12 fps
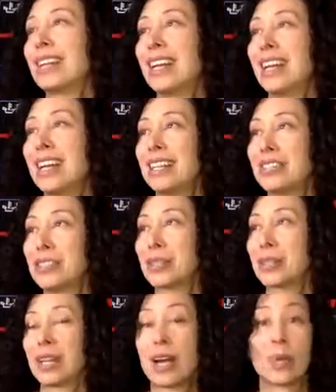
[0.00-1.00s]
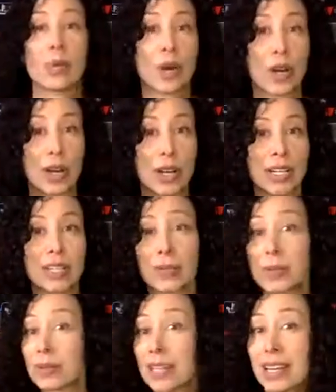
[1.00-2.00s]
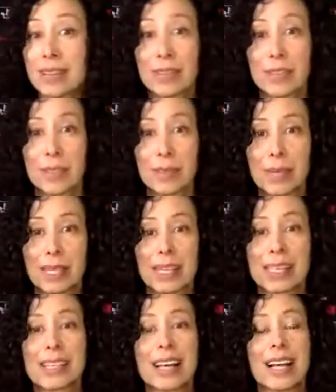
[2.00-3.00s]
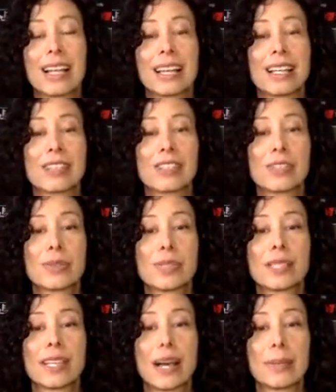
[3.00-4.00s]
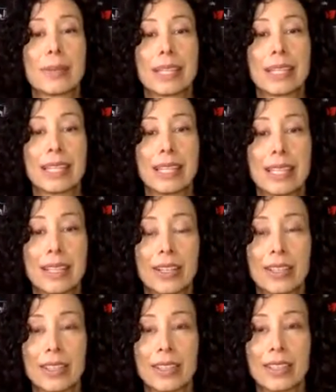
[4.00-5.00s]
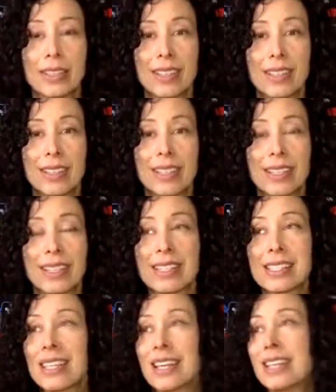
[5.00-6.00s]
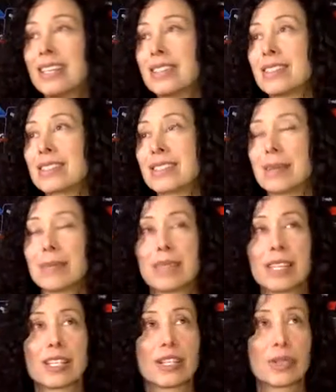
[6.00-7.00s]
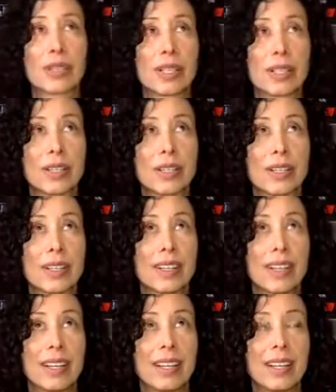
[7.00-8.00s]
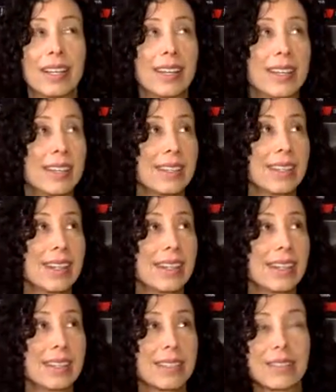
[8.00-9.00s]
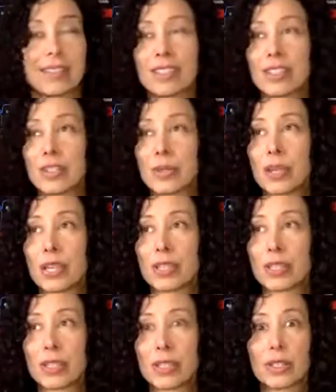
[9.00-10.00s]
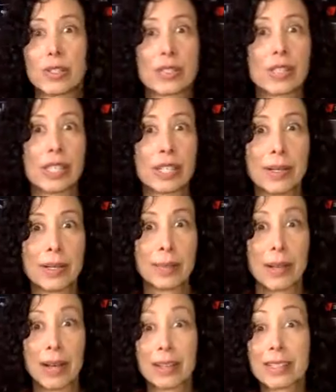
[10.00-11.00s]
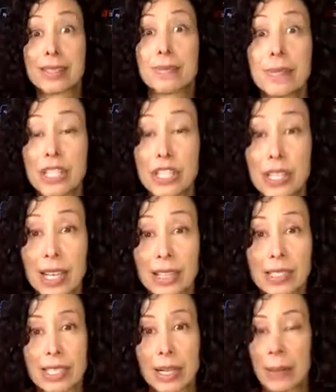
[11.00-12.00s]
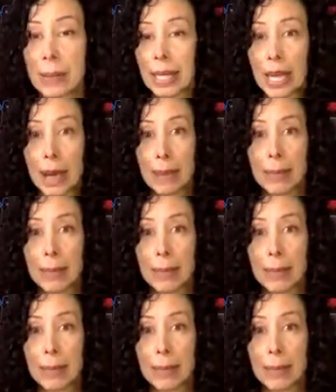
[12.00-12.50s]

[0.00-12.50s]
and you're at work and you only have a few minutes, I like to do a tapping here. Let's say something triggered a negative situation or you're scared about a speech that's coming up,